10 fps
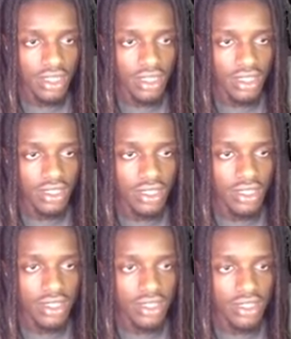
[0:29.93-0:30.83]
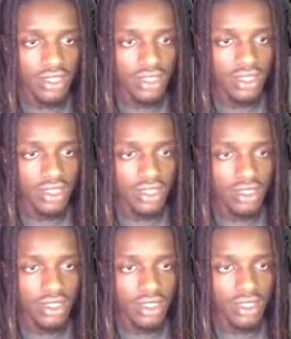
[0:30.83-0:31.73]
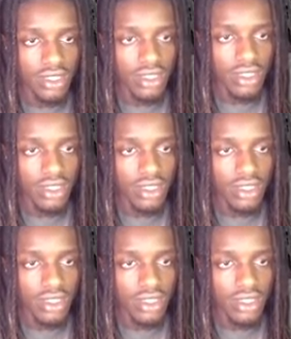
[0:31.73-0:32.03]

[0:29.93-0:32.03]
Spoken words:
The person shown says nothing.